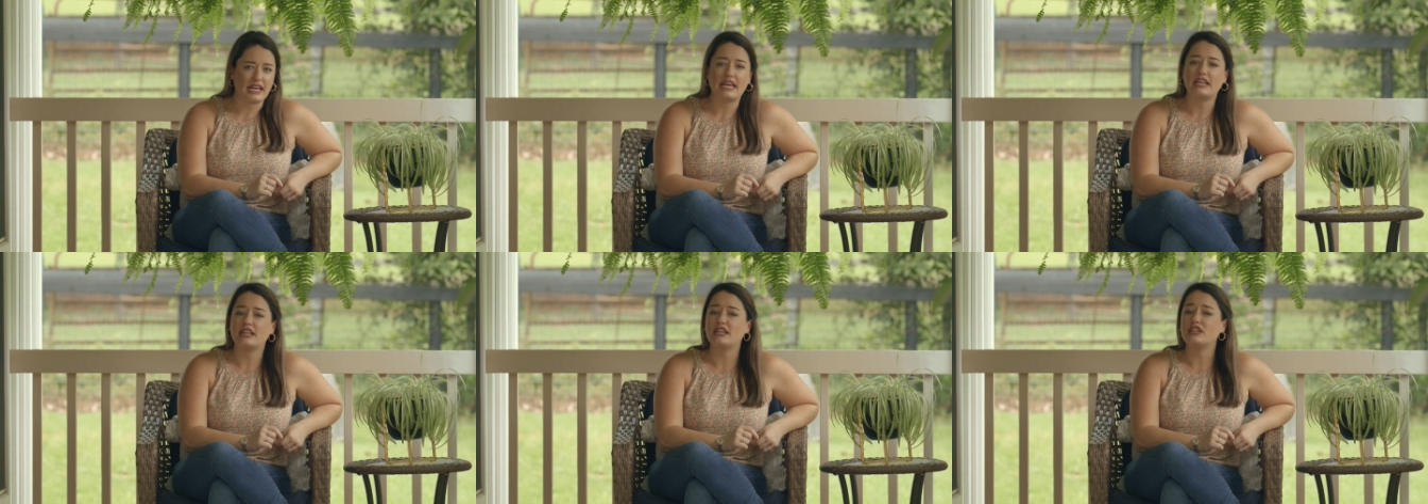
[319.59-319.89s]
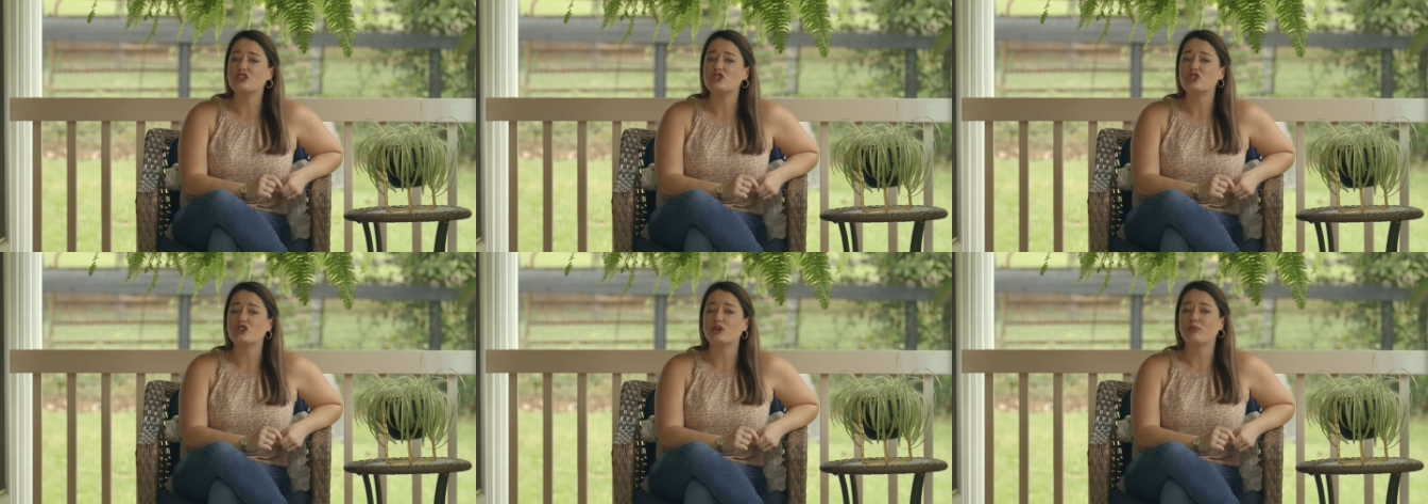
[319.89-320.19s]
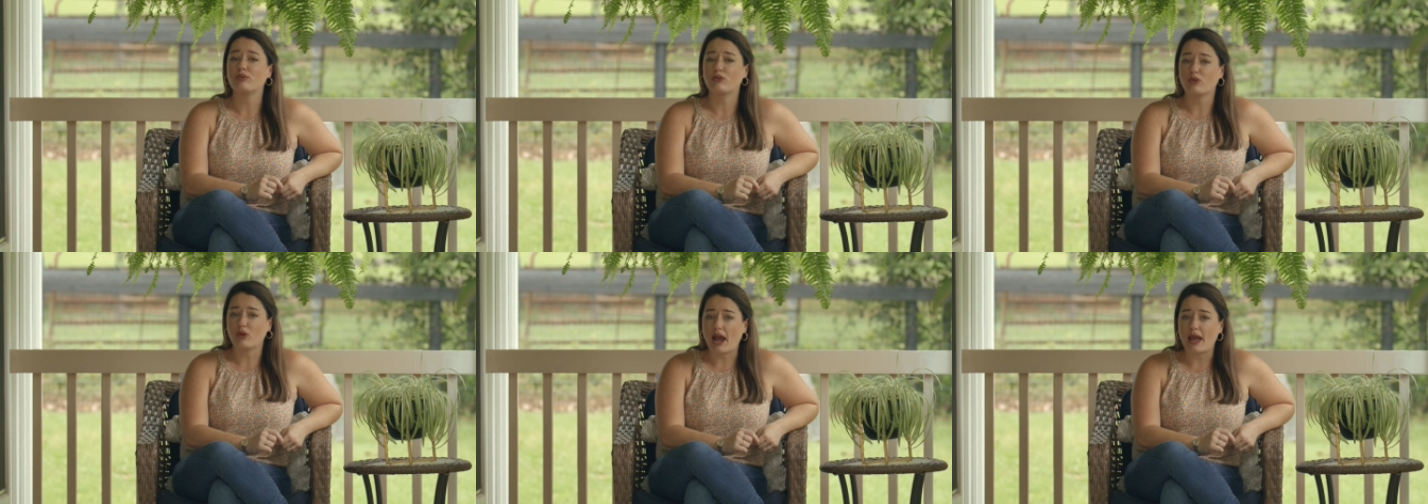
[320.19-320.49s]
and it is your
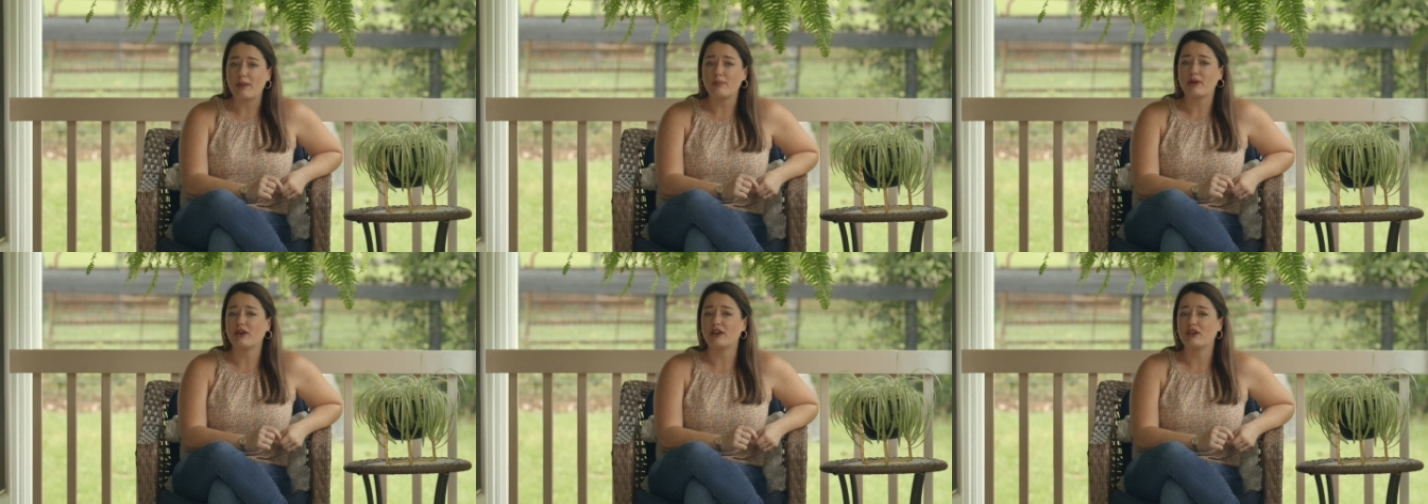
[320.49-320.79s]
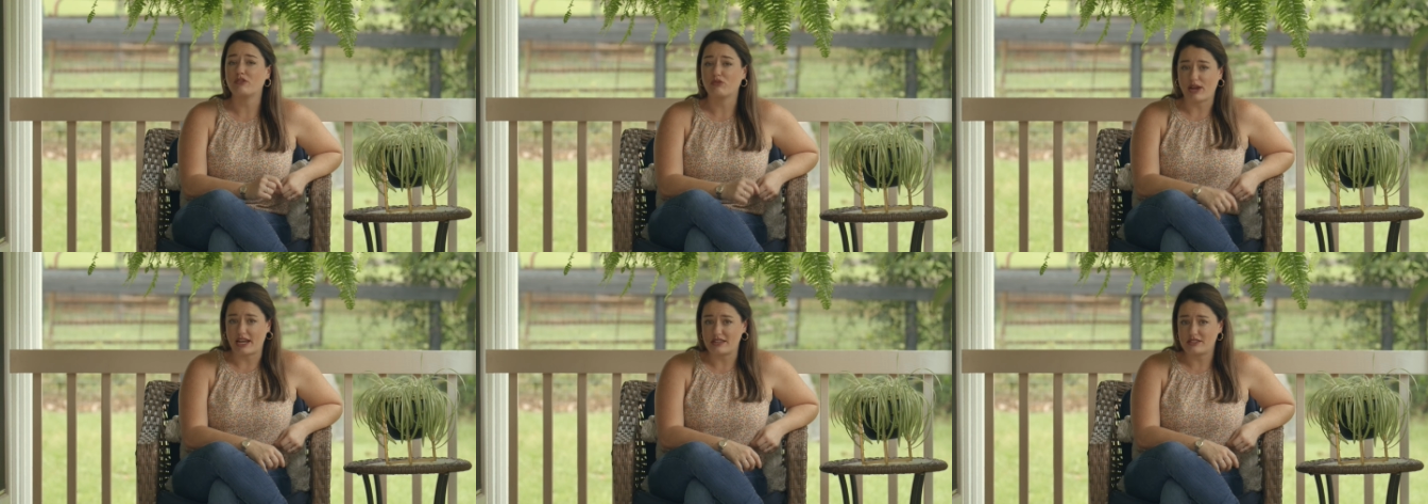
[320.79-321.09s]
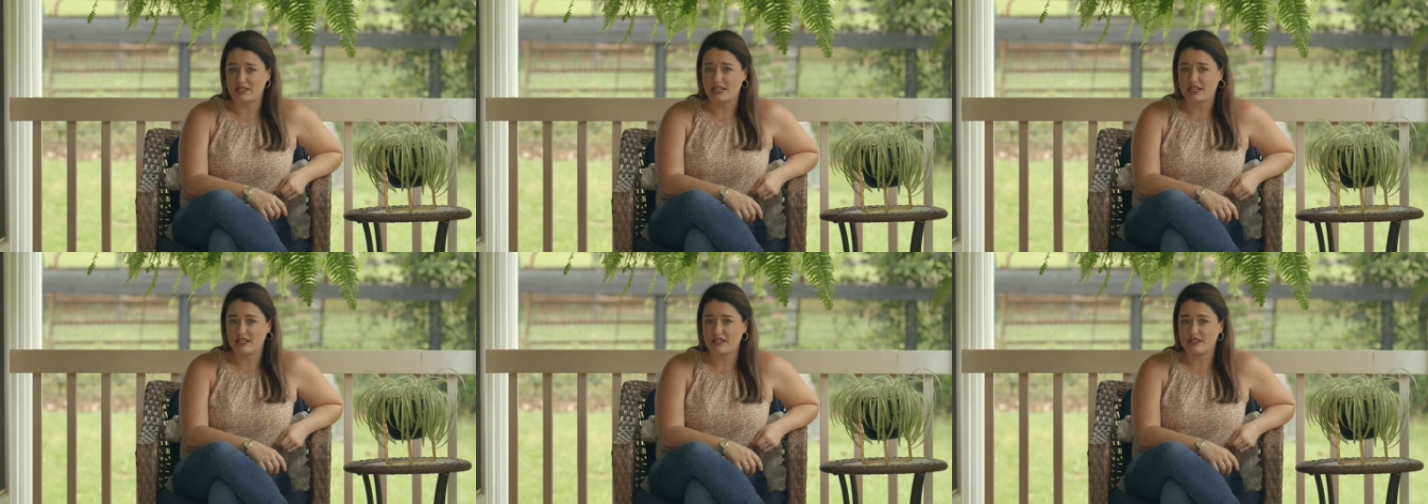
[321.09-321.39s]
primary
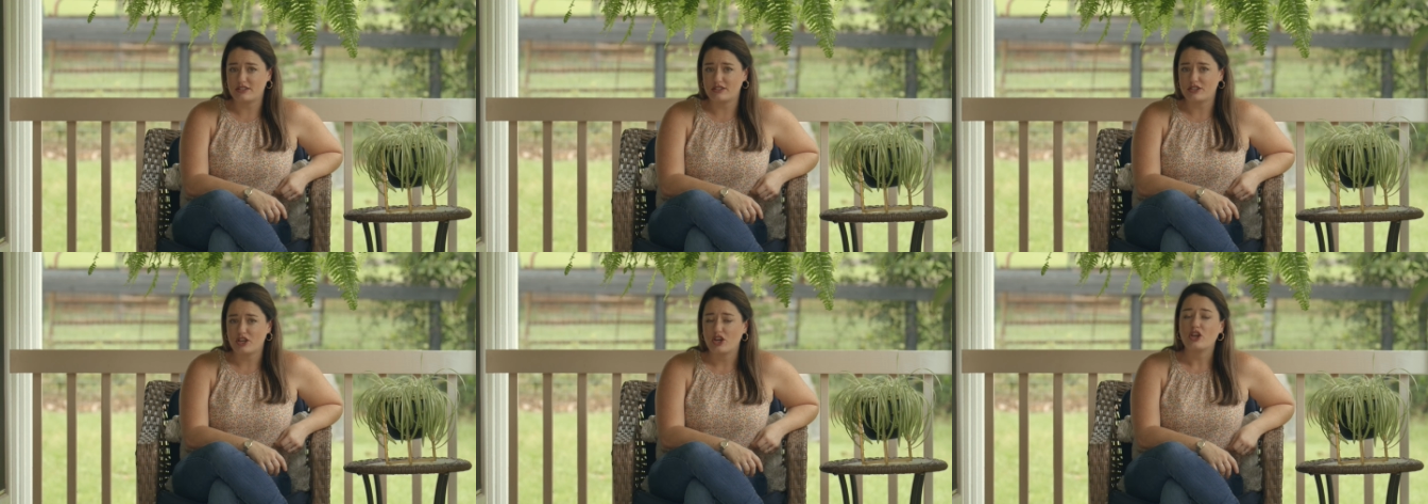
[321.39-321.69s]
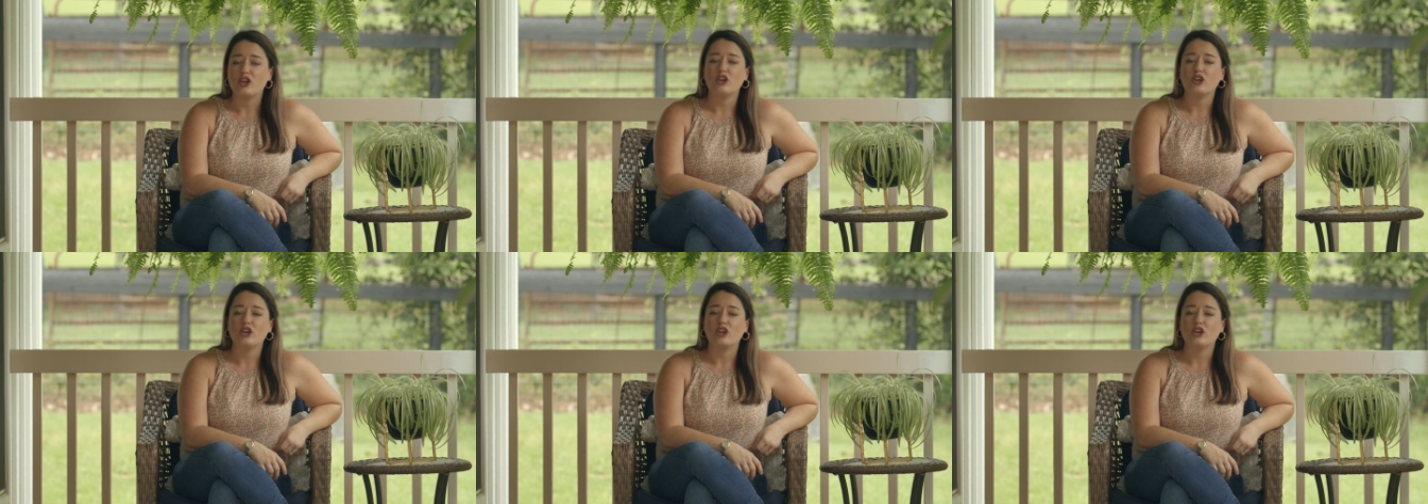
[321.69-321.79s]
residence,